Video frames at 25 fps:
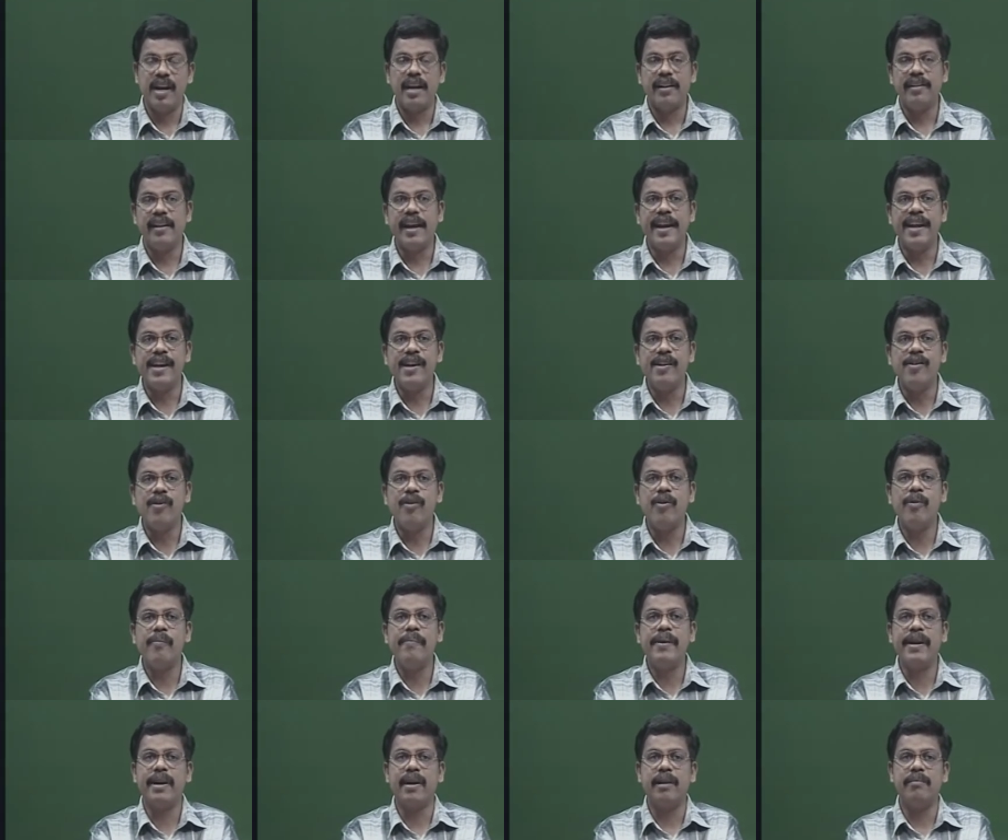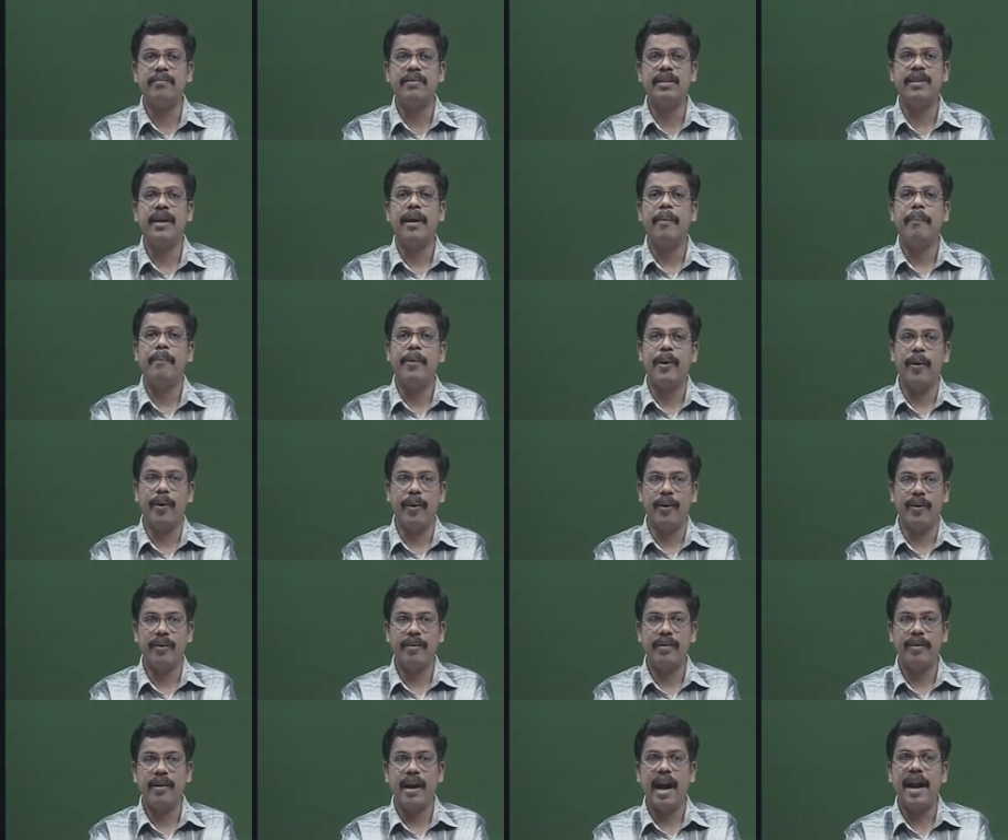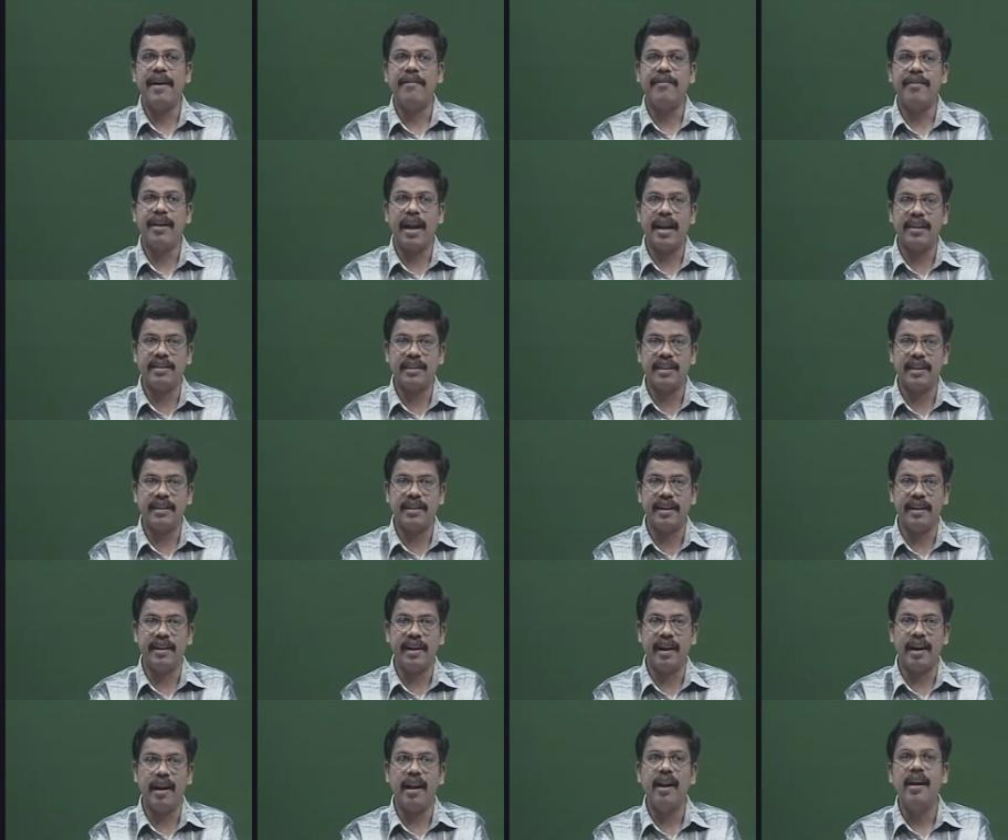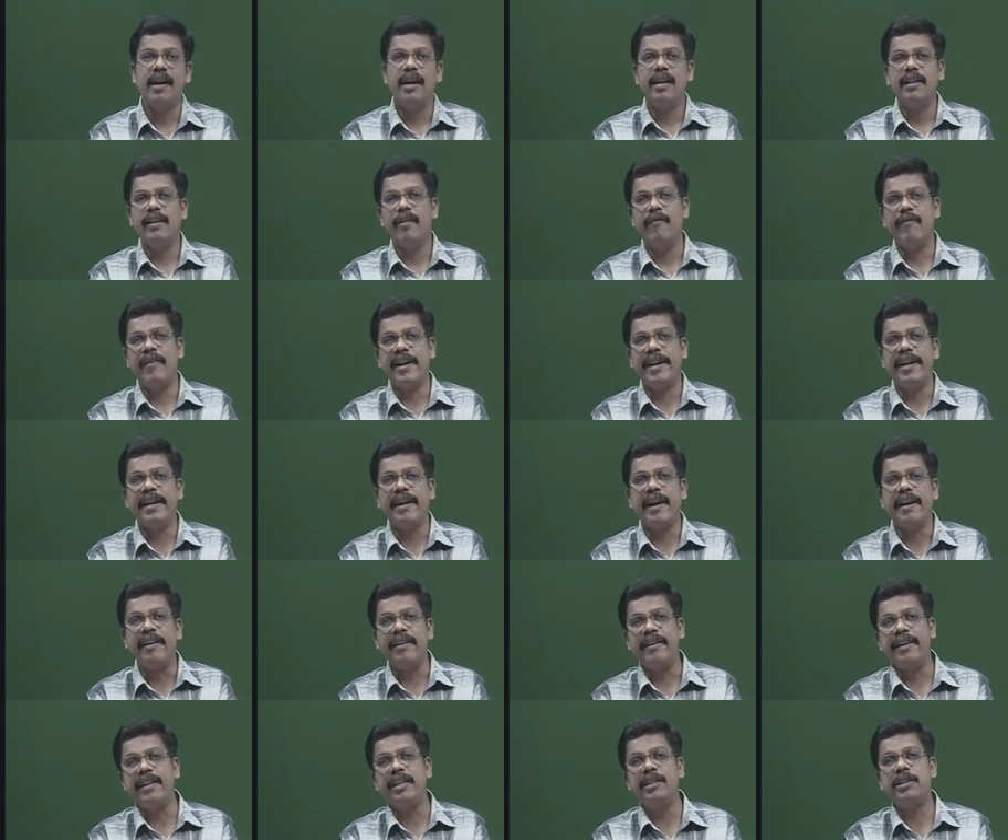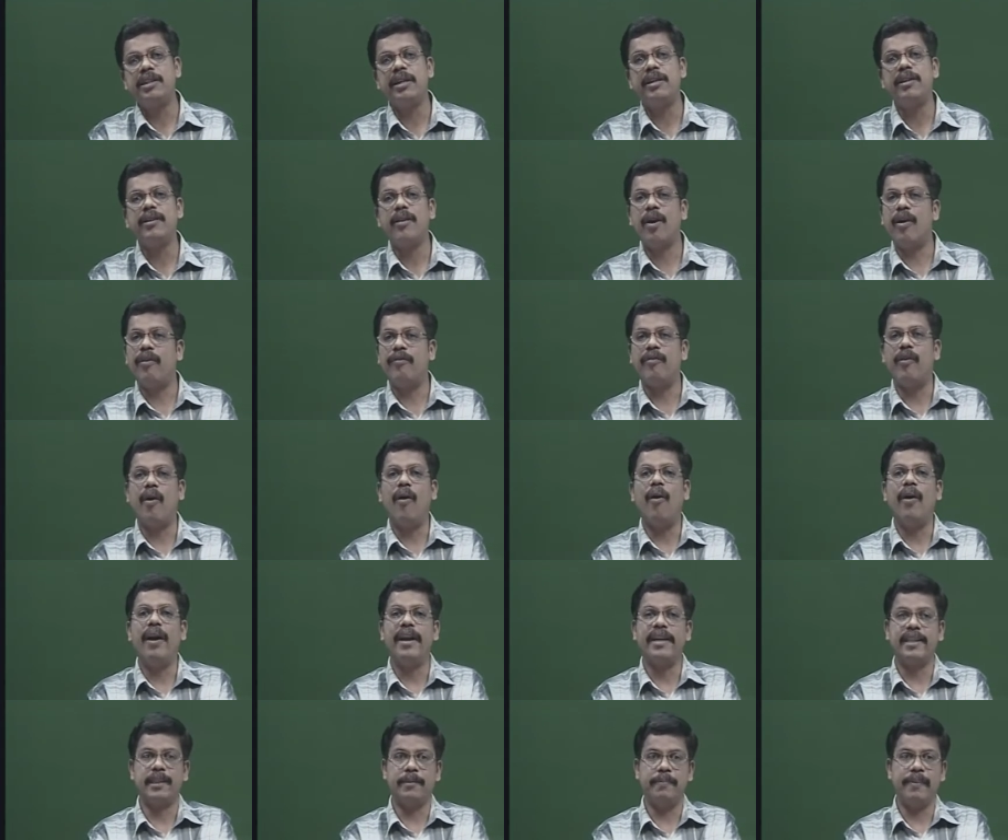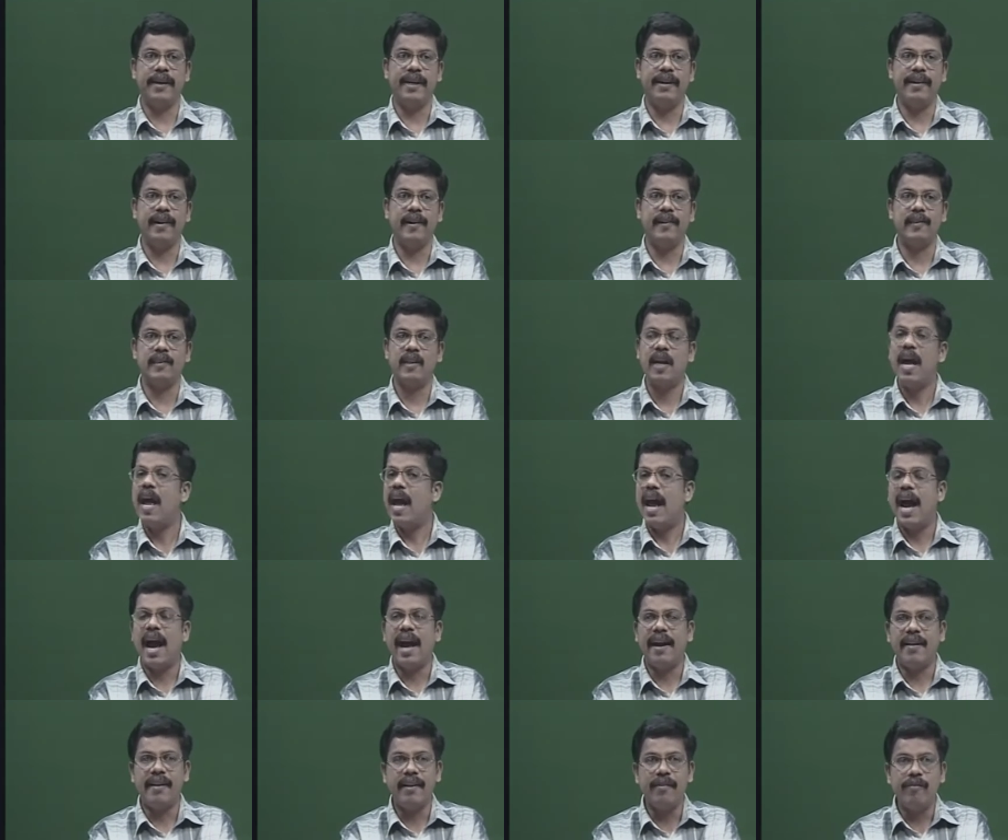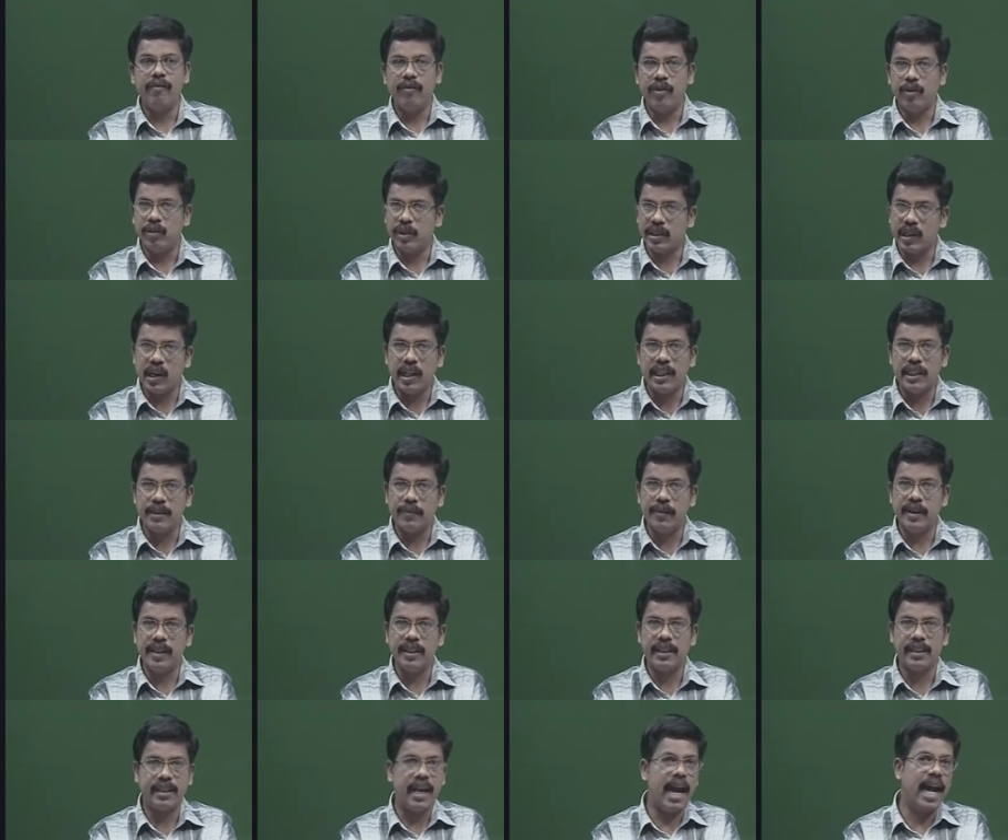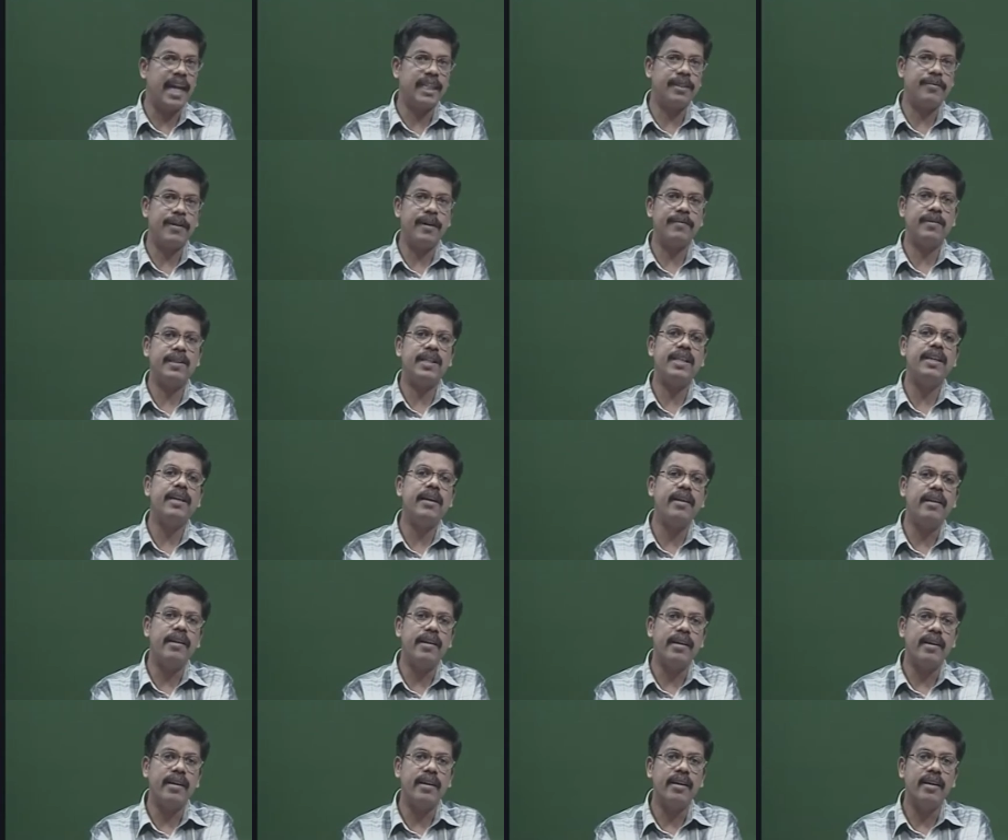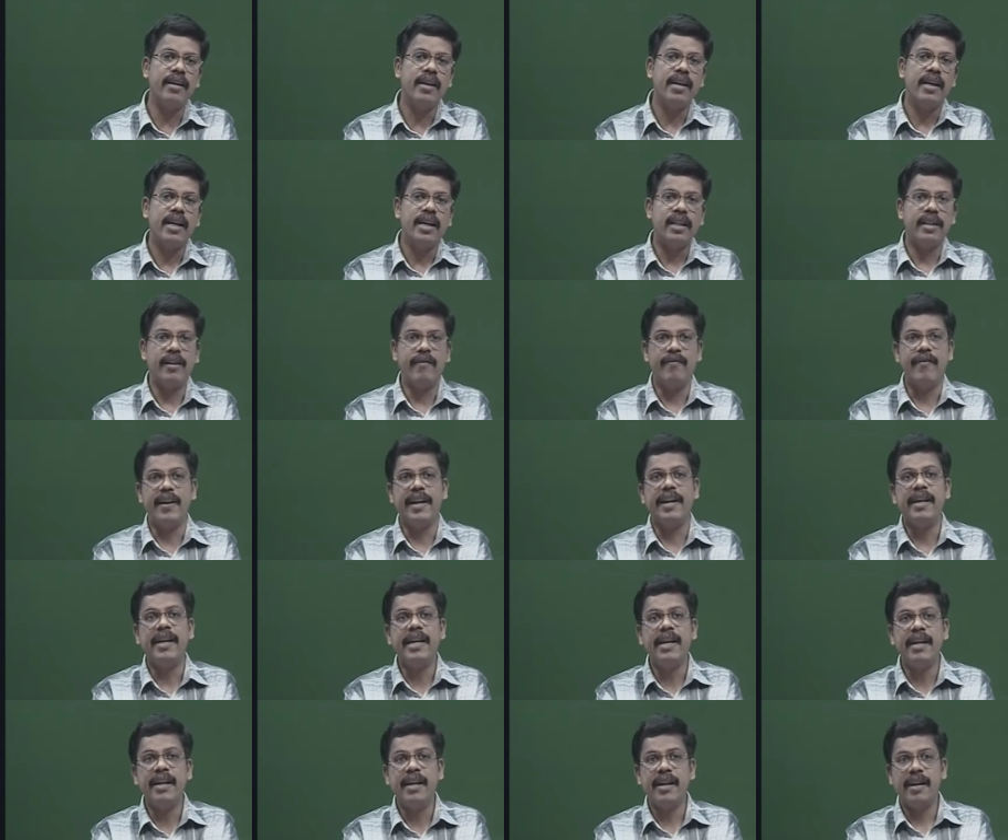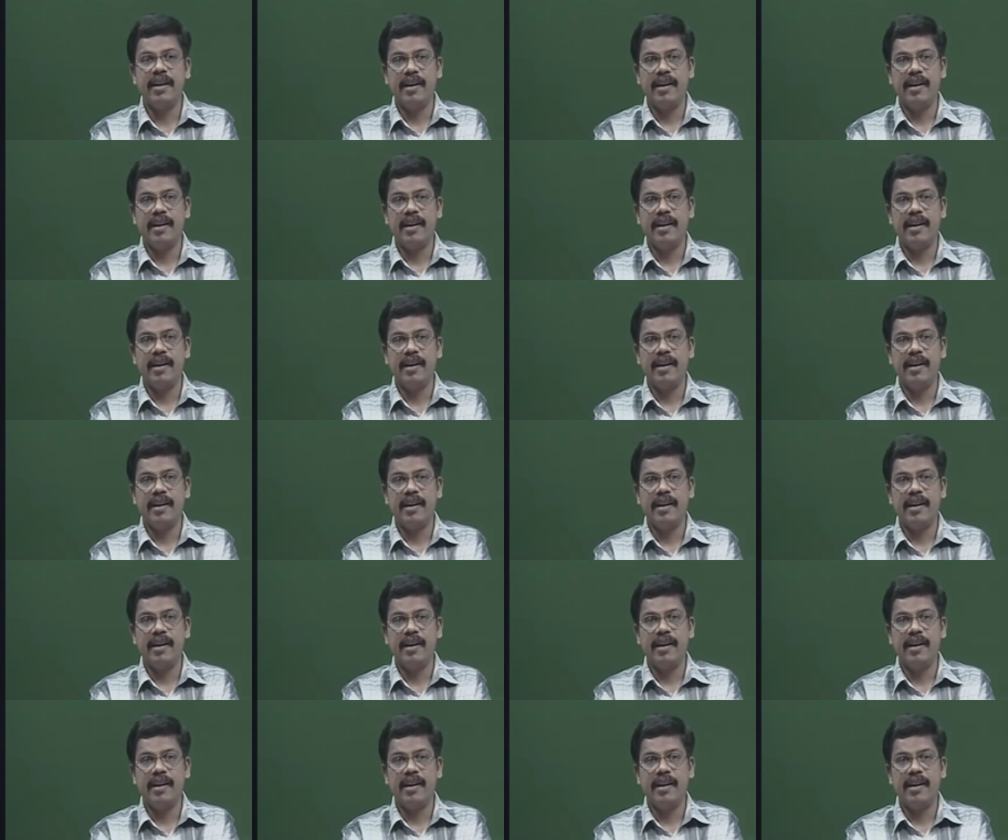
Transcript: The ego becomes pure and transcendental, the very condition of all experience, and in Husserl's words, as we have seen earlier, the very